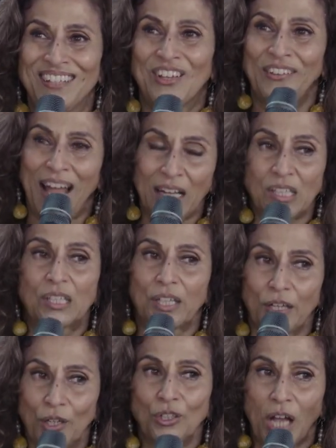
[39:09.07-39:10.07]
So that
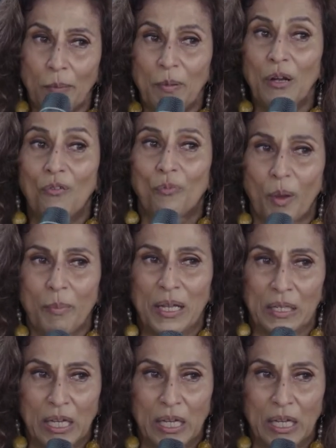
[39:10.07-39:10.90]
stereotyping of women,